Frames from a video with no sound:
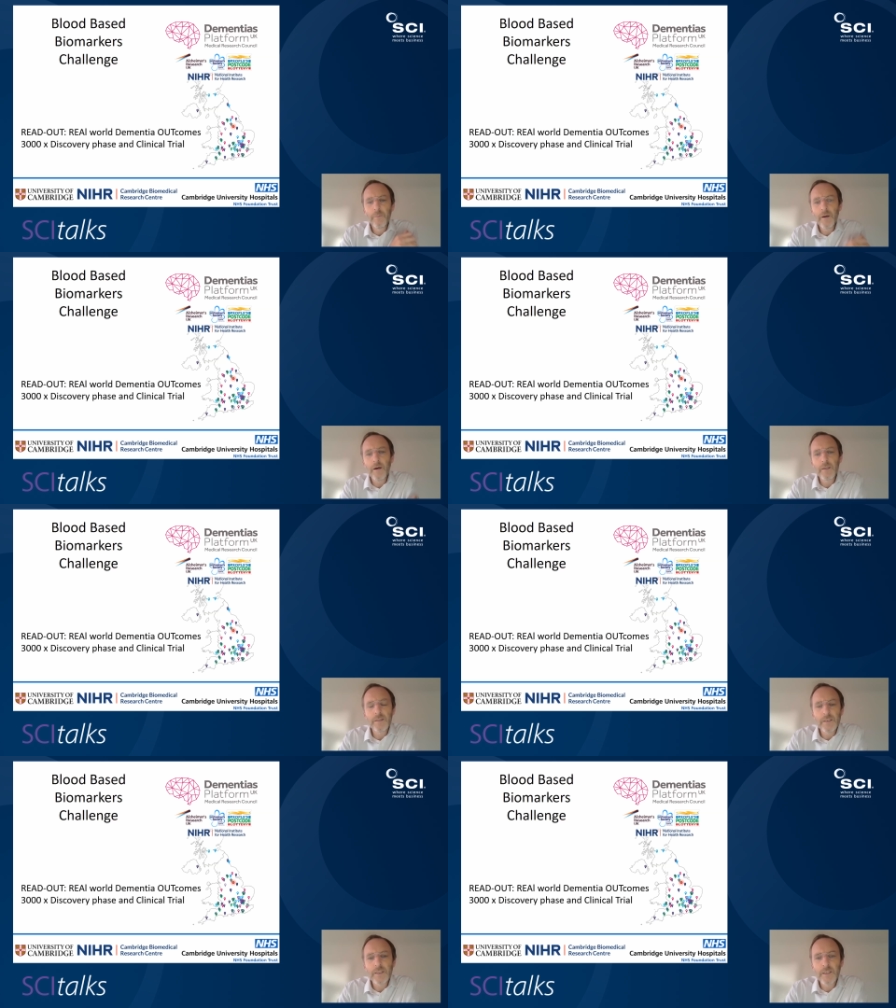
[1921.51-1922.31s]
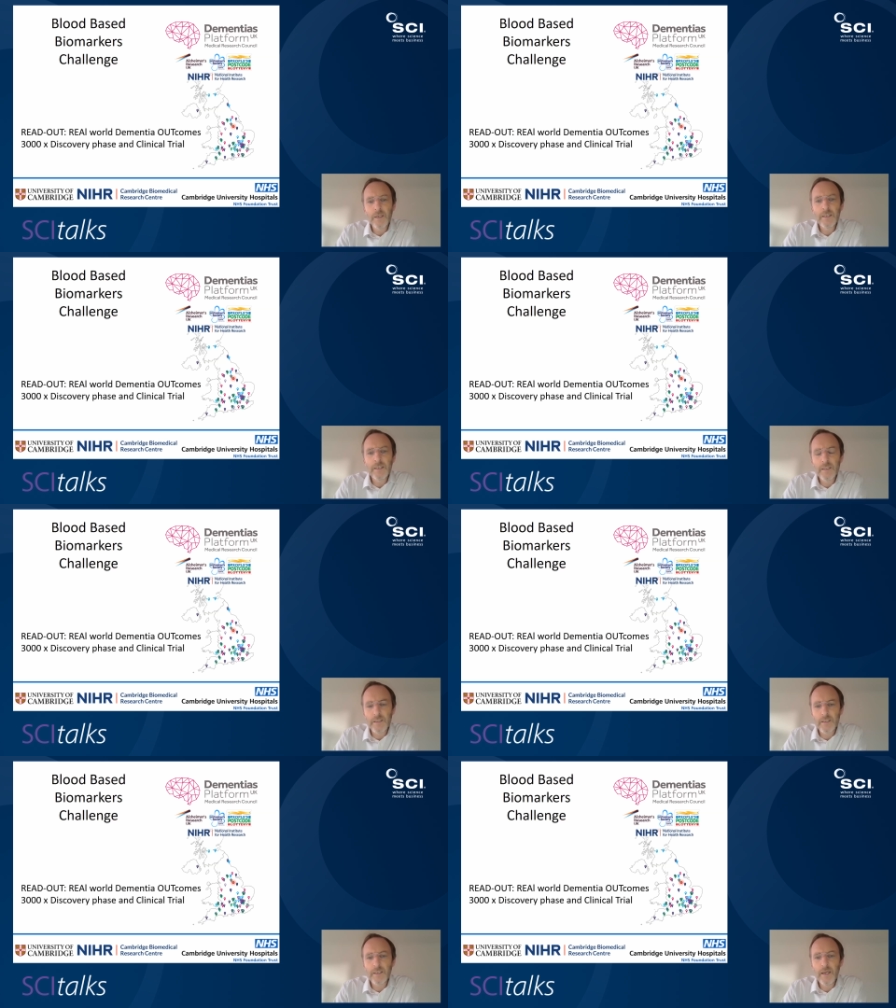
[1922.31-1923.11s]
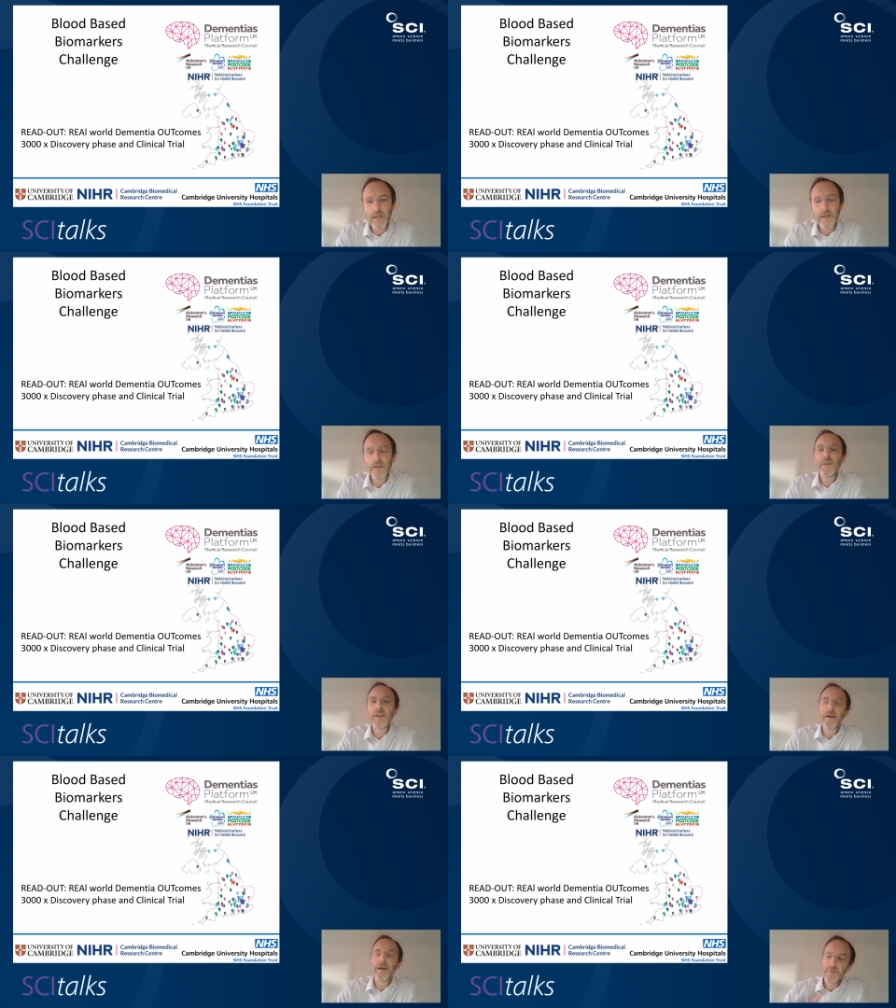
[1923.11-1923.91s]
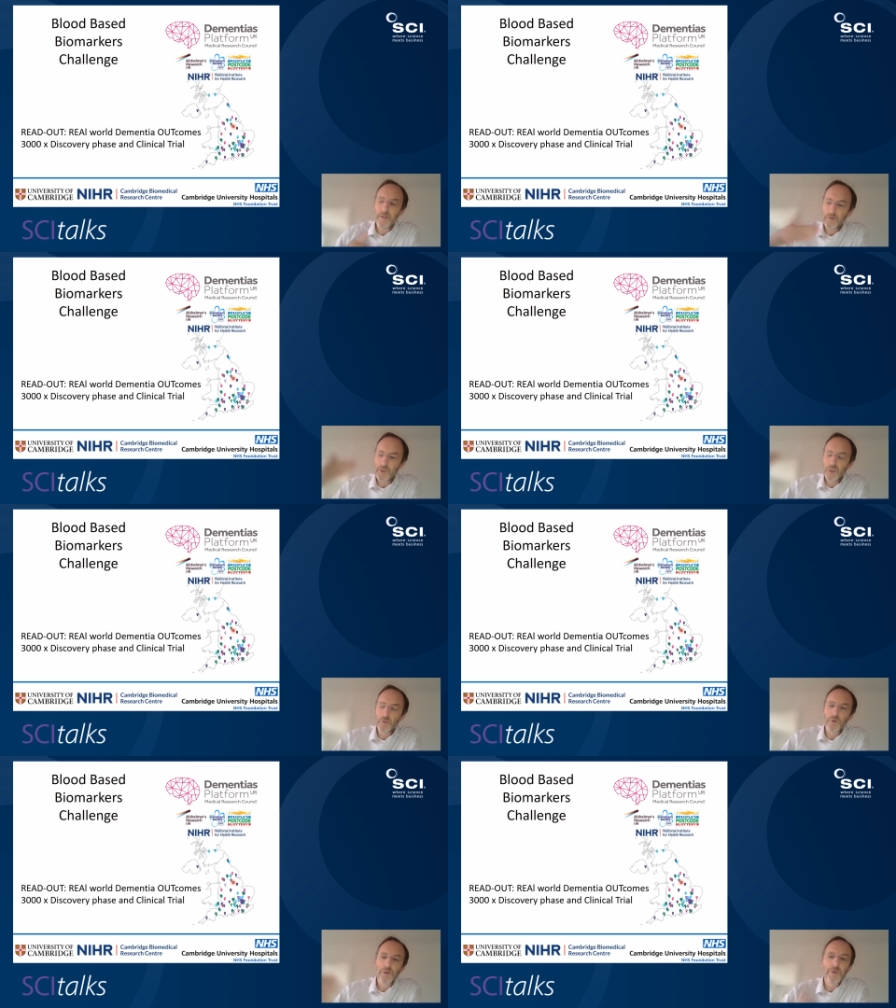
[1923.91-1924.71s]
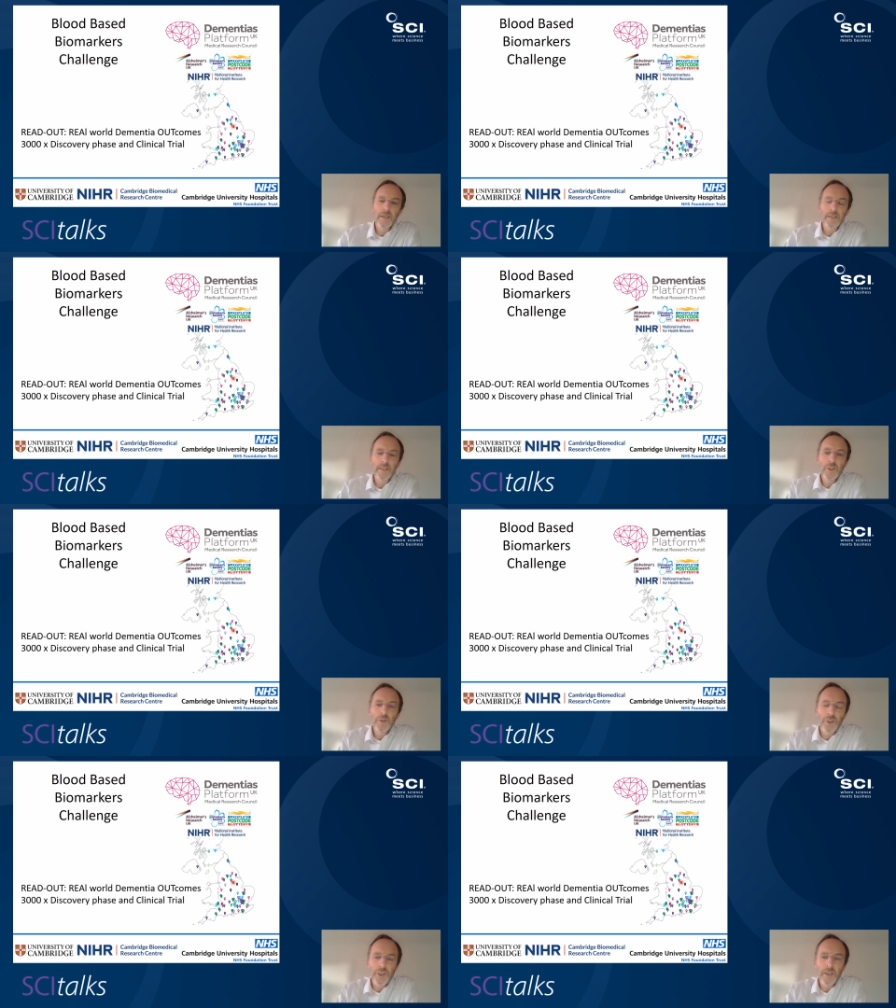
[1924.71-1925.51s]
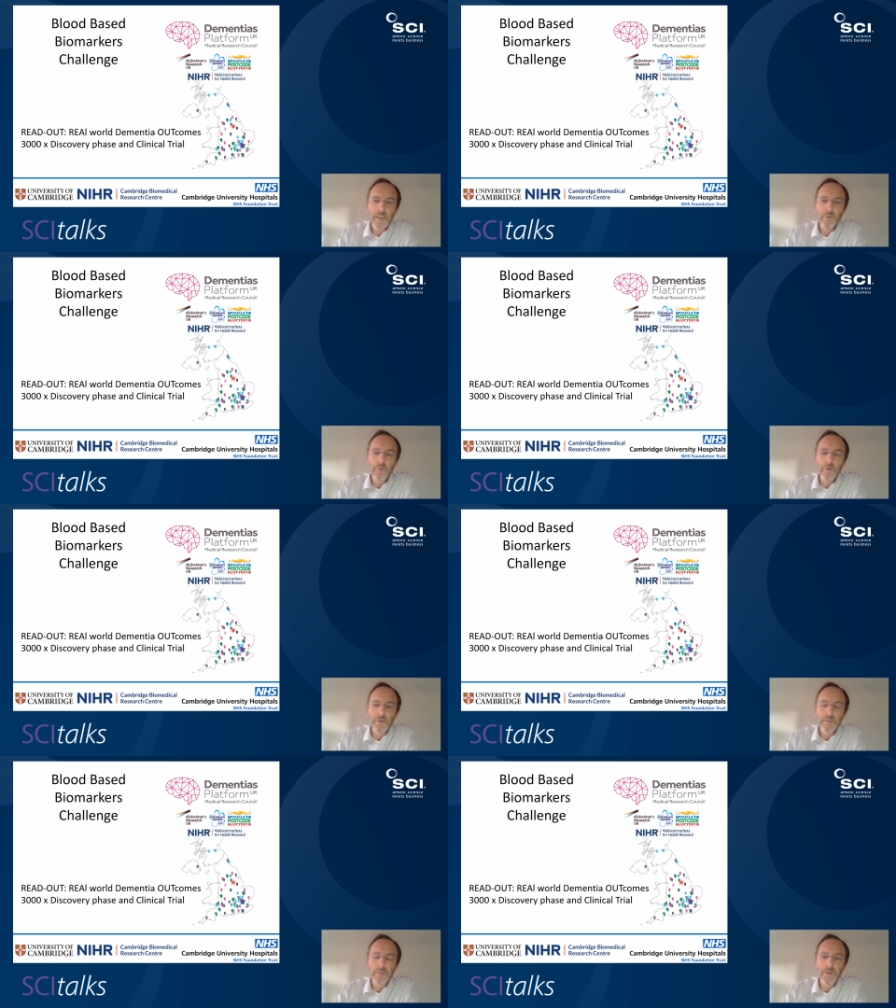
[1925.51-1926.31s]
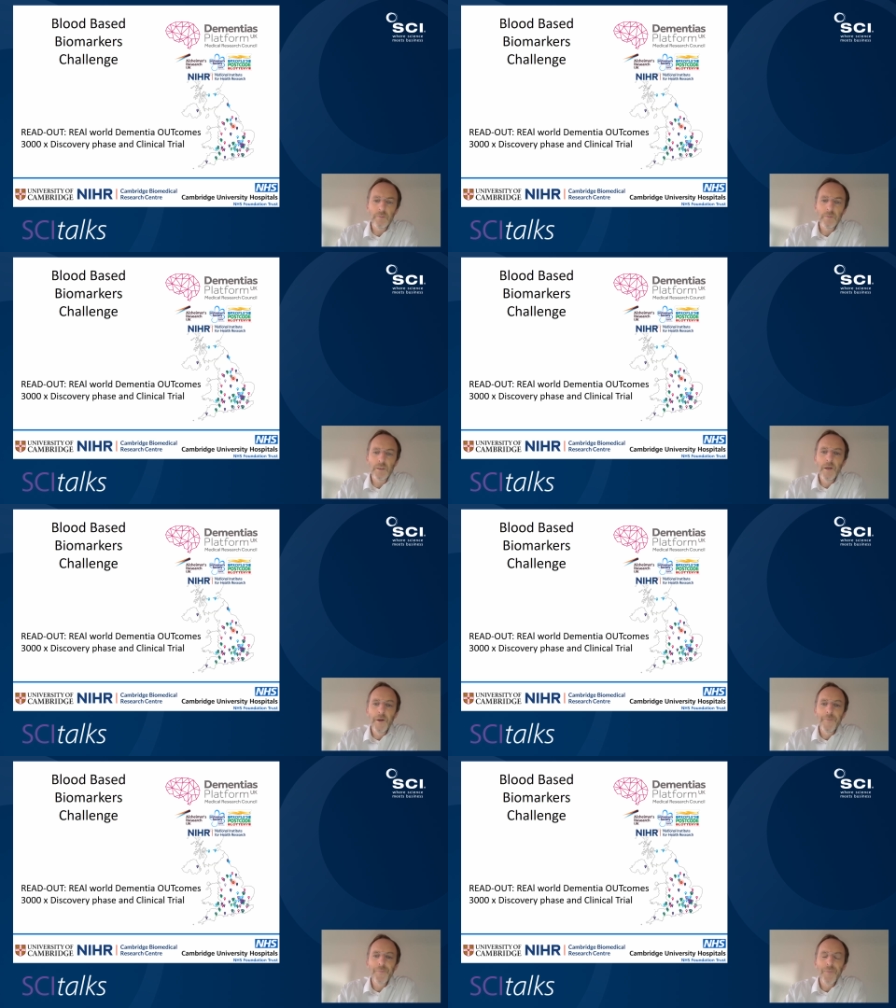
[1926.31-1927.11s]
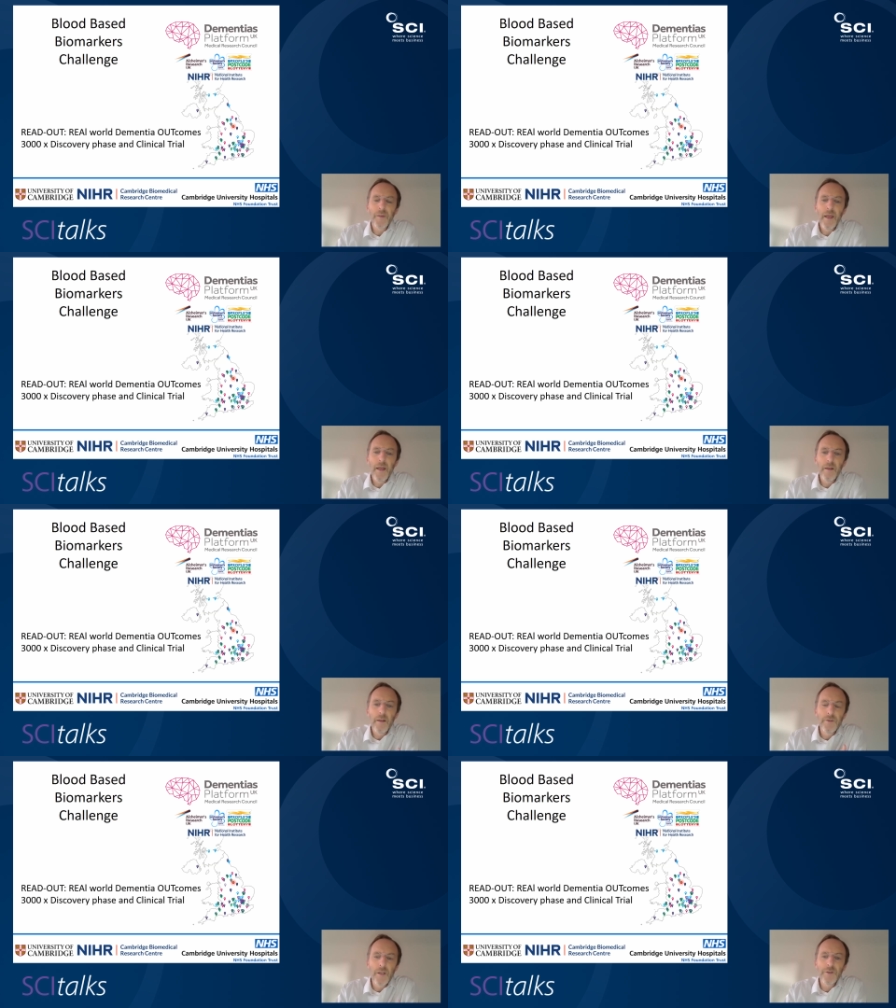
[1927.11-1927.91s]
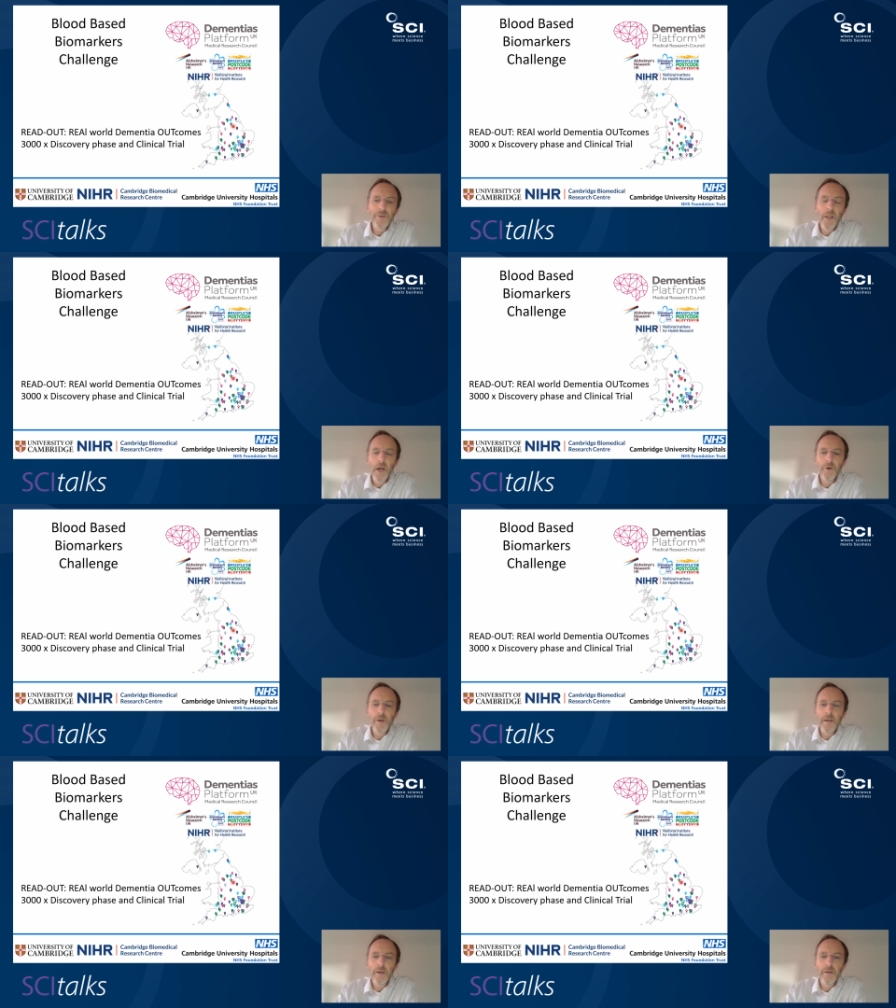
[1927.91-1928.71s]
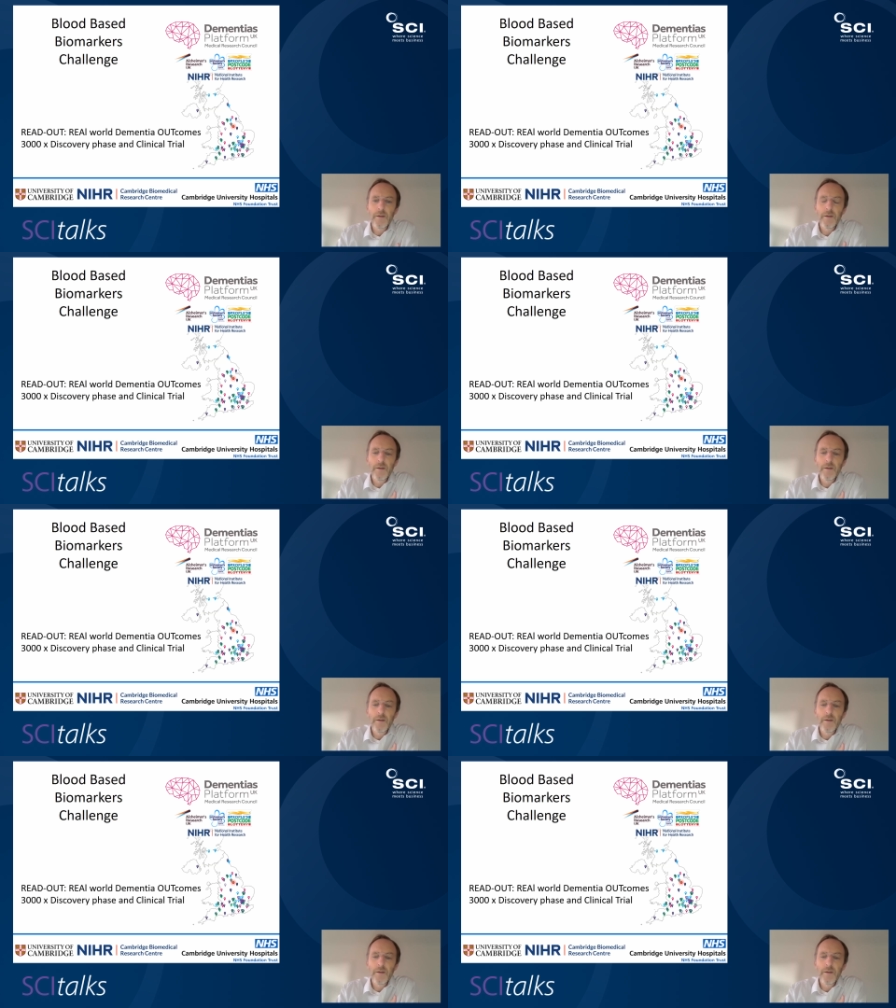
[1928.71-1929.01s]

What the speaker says: Part of this study is to say, at the 2 or 3 years into your journey with your symptoms, does knowing